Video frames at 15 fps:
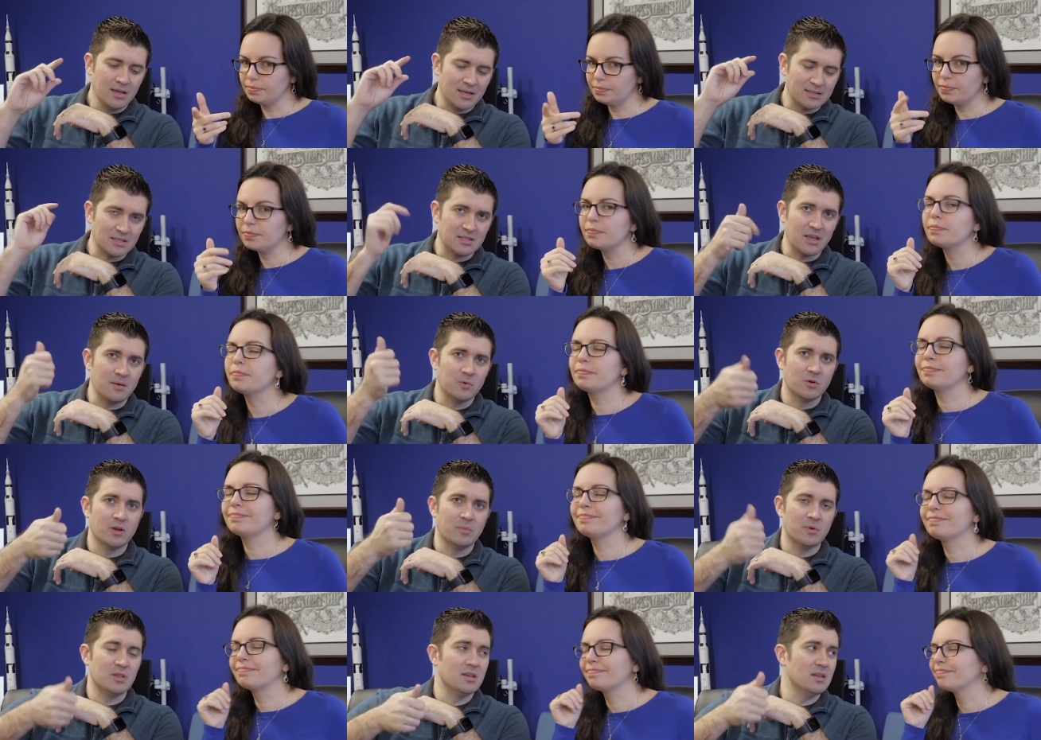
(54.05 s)
Speaker 1: it's the same
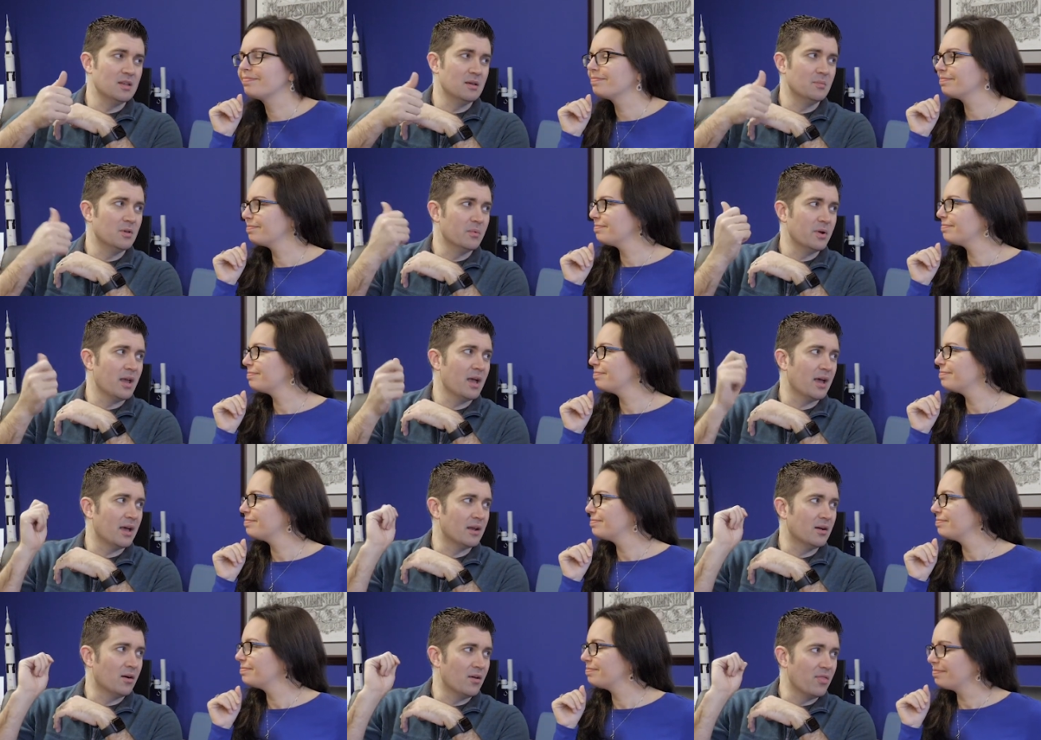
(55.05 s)
grip and nib that we
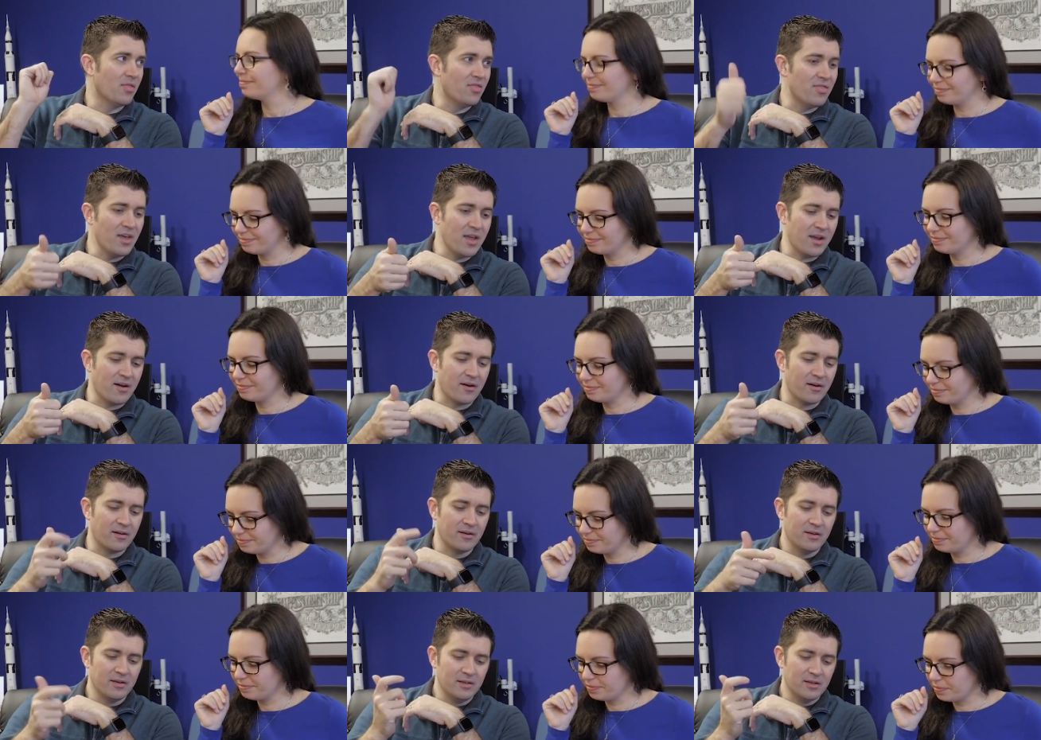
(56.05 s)
had on there.
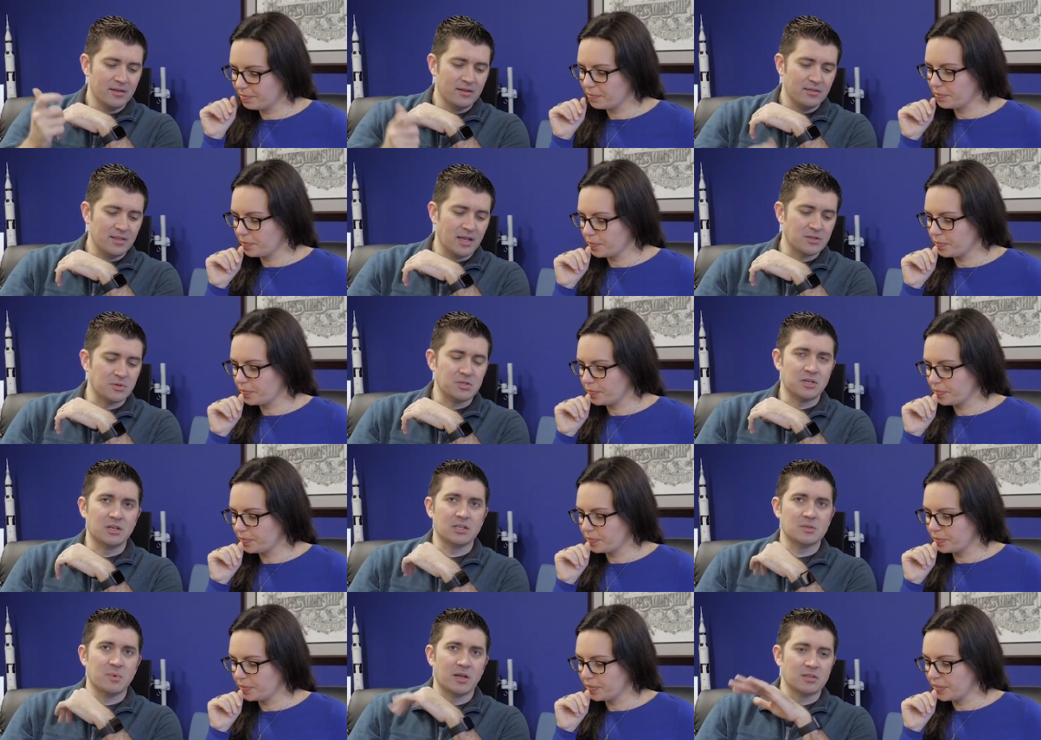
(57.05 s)
That's what you can
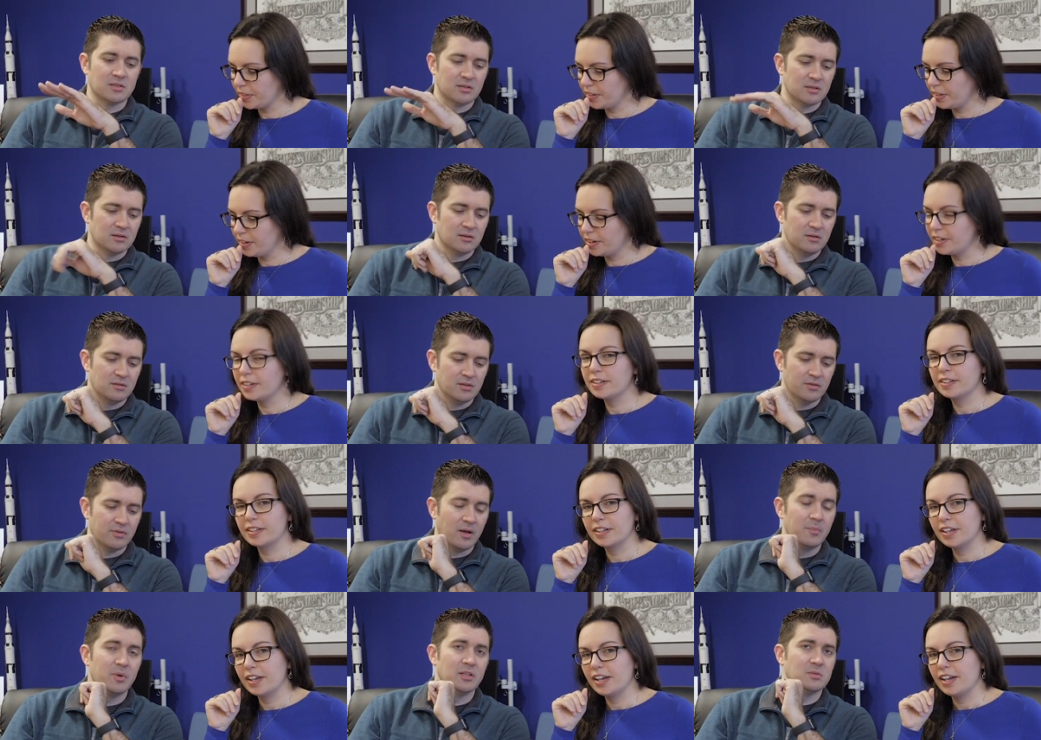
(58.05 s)
expect on their
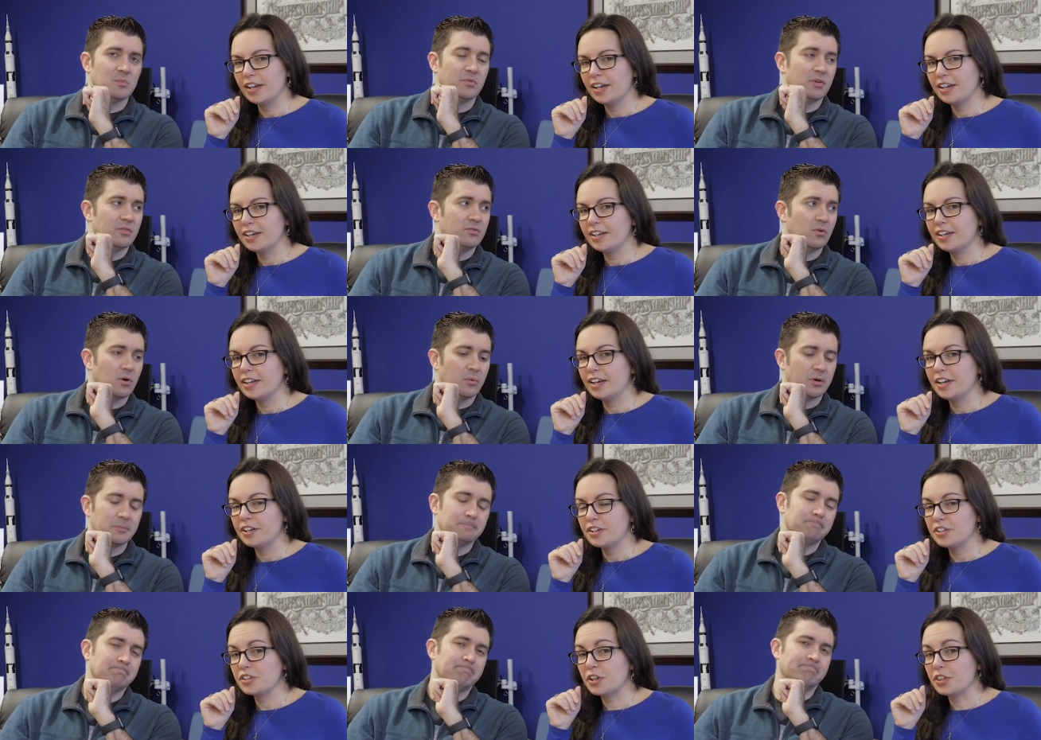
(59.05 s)
fountain pens moving forward.
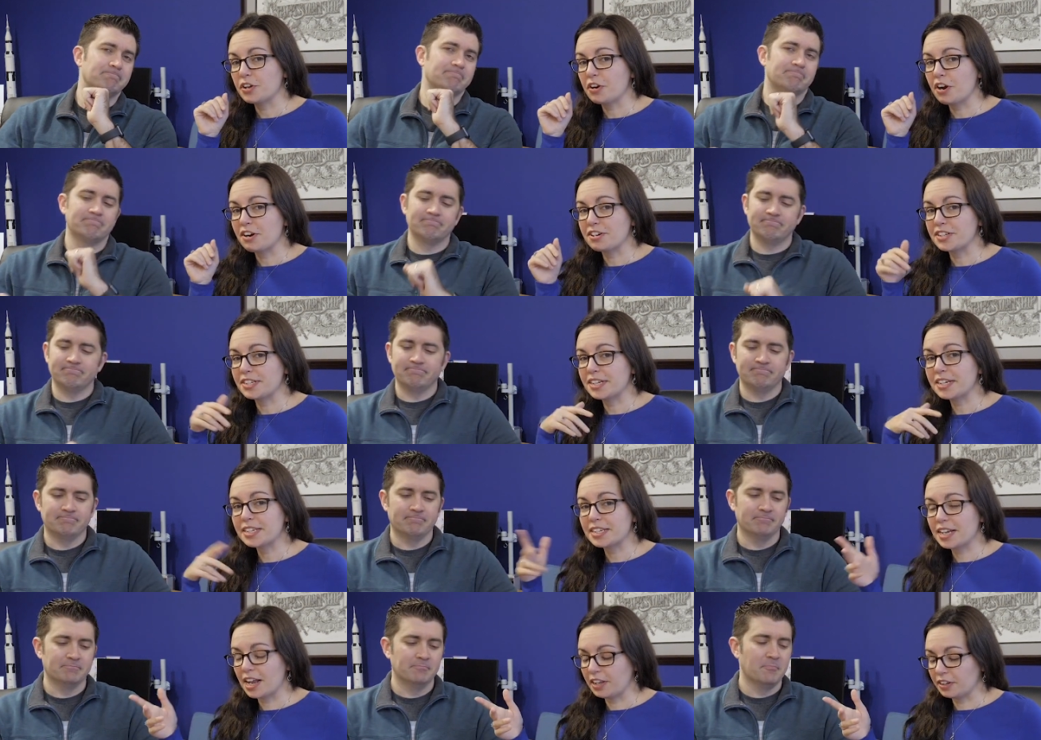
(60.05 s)
So
Speaker 2: there are six
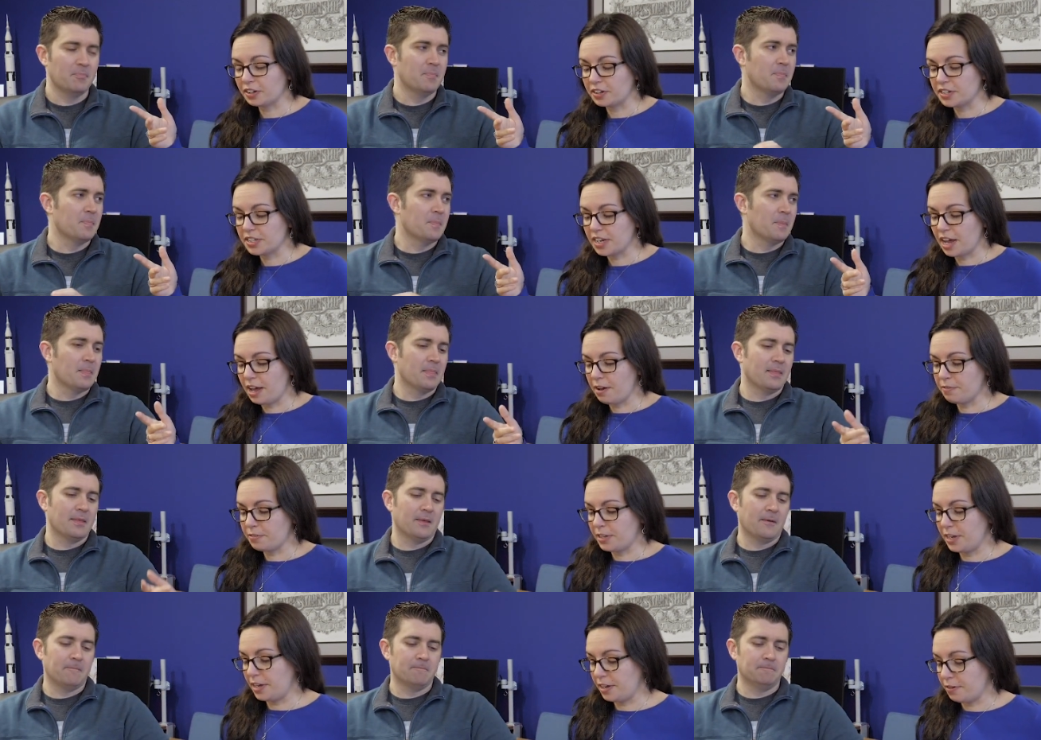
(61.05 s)
colors of
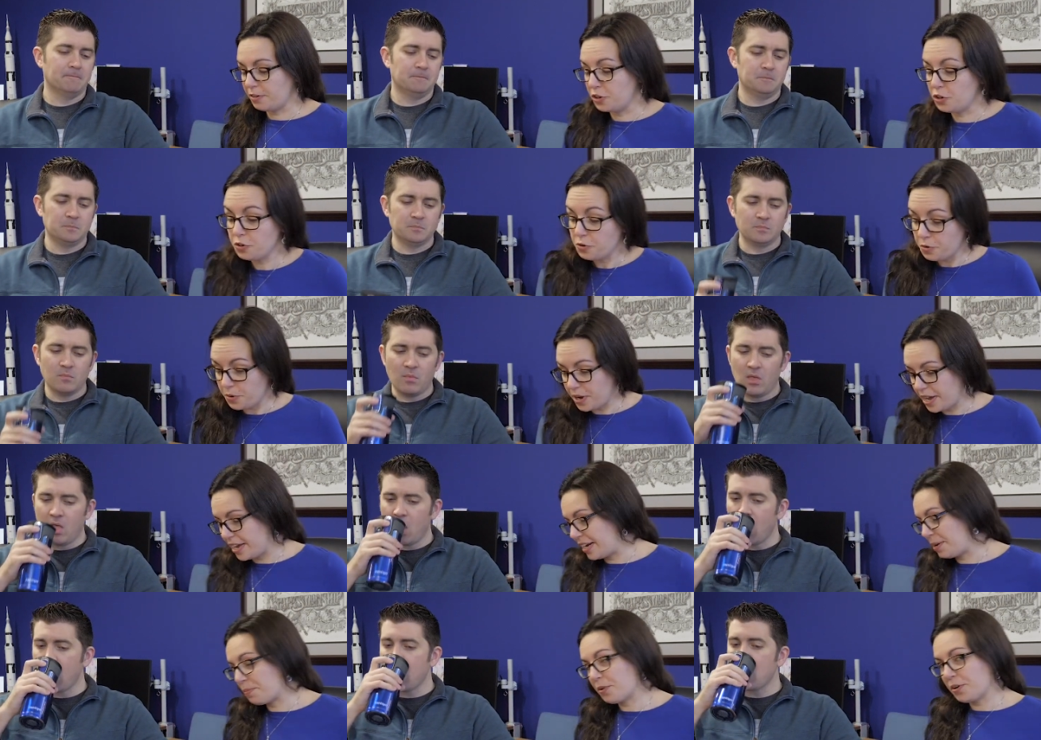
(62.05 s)
the new
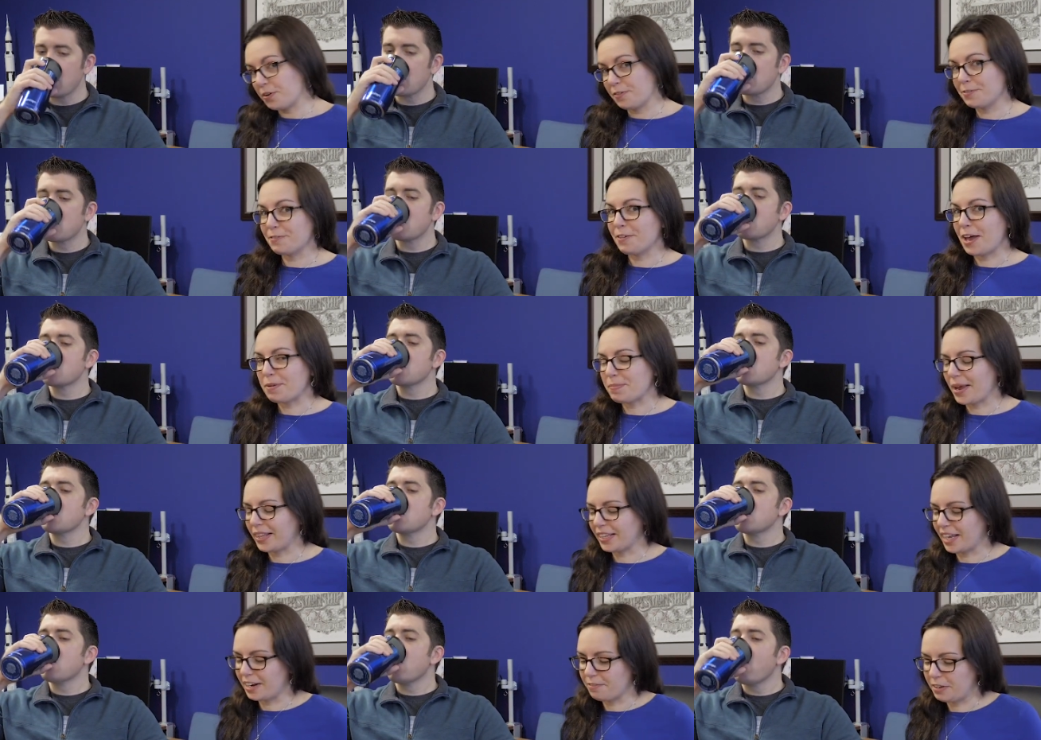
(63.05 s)
and improved fountain pen line